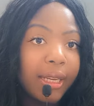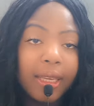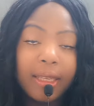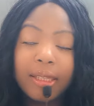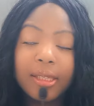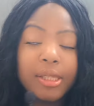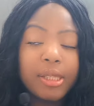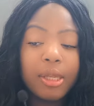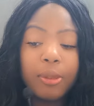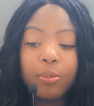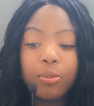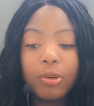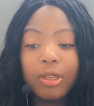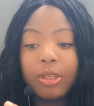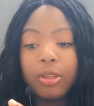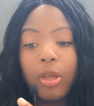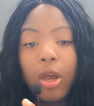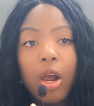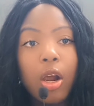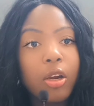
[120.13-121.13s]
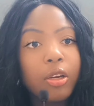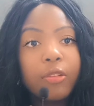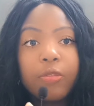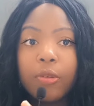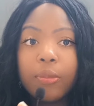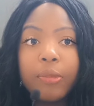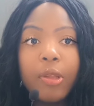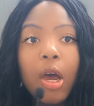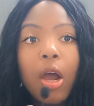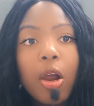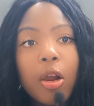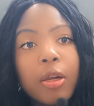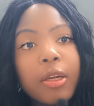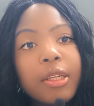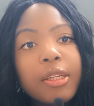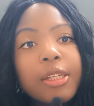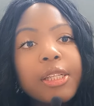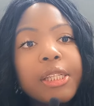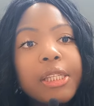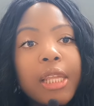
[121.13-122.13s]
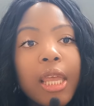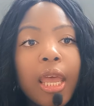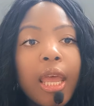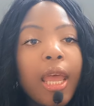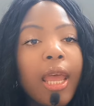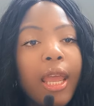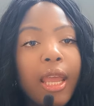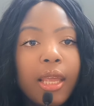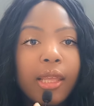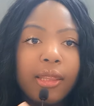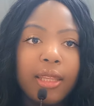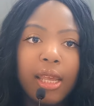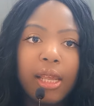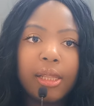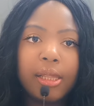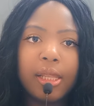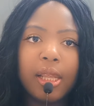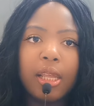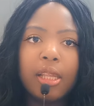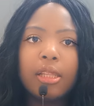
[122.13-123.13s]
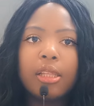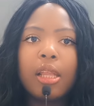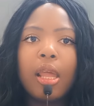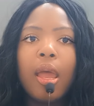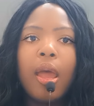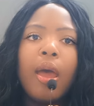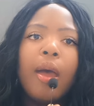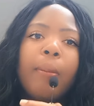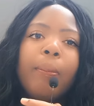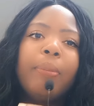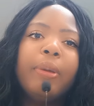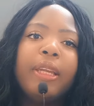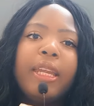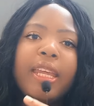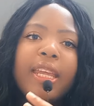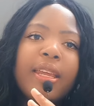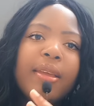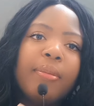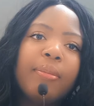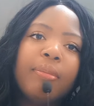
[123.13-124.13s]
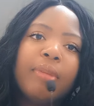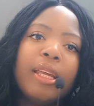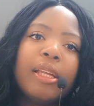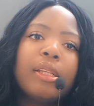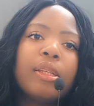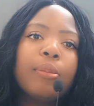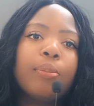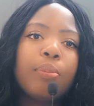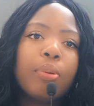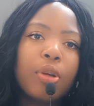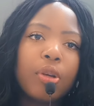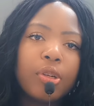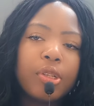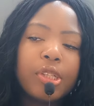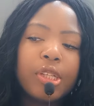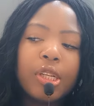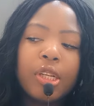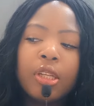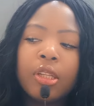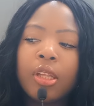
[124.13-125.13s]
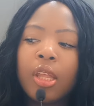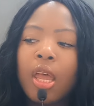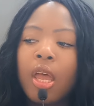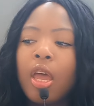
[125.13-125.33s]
I can separate the art from the artist in that sense. But him as a person.